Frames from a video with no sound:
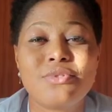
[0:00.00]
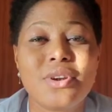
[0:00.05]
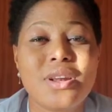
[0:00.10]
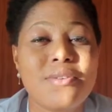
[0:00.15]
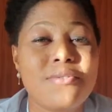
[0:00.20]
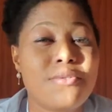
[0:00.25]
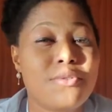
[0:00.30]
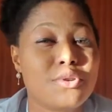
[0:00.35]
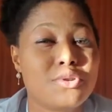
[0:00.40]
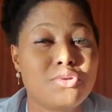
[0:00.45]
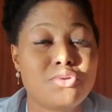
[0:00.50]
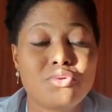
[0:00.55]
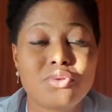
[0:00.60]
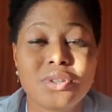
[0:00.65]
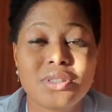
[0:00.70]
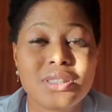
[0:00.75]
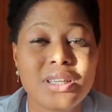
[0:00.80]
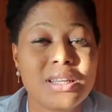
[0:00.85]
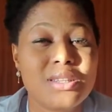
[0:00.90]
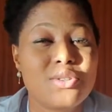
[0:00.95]
really
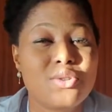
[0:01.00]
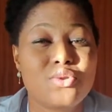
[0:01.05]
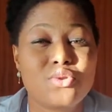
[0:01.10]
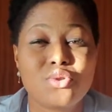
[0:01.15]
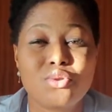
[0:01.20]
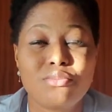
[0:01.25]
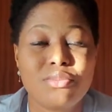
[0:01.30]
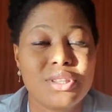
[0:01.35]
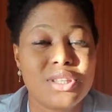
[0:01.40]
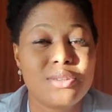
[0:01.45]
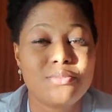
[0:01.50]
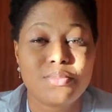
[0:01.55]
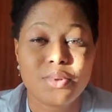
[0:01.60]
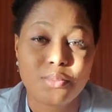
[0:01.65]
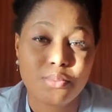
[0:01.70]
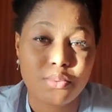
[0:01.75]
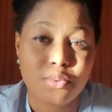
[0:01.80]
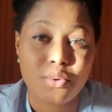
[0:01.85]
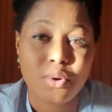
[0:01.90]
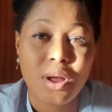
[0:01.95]
frustrated so many
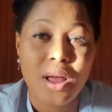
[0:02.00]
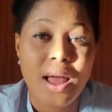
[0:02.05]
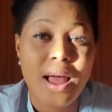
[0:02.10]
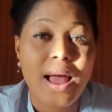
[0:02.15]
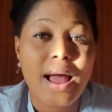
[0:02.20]
people.